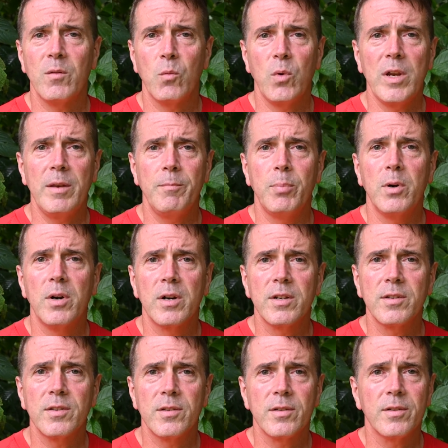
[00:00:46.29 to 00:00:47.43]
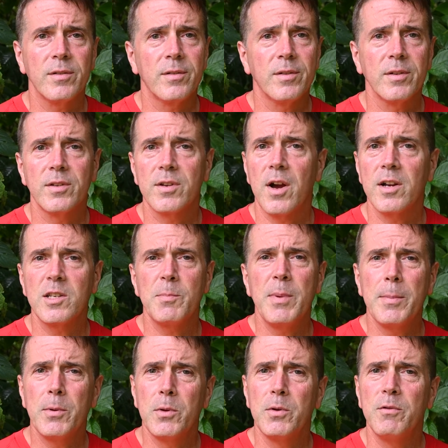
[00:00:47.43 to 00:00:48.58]
Read books. Talk to
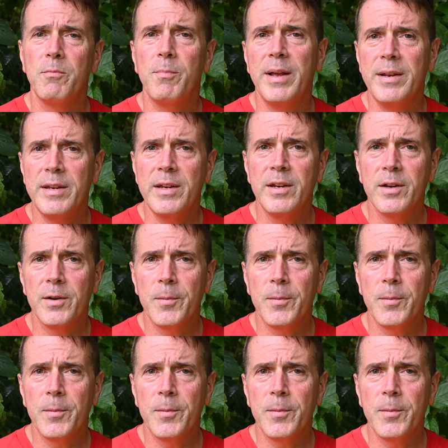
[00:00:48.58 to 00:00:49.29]
people who've been here.